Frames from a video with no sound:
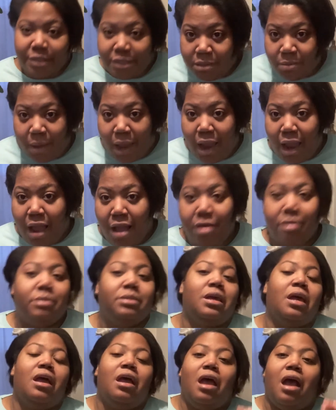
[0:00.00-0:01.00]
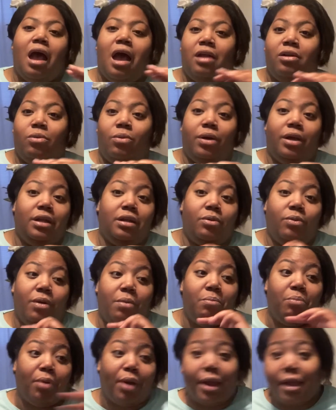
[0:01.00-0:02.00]
to my house. I don't want anyone
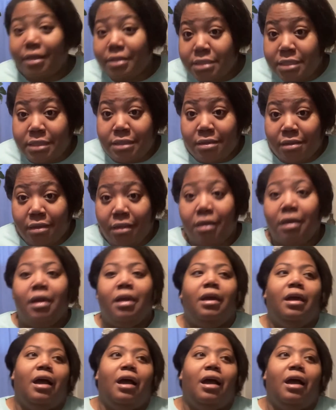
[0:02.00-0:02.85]
bringing sick.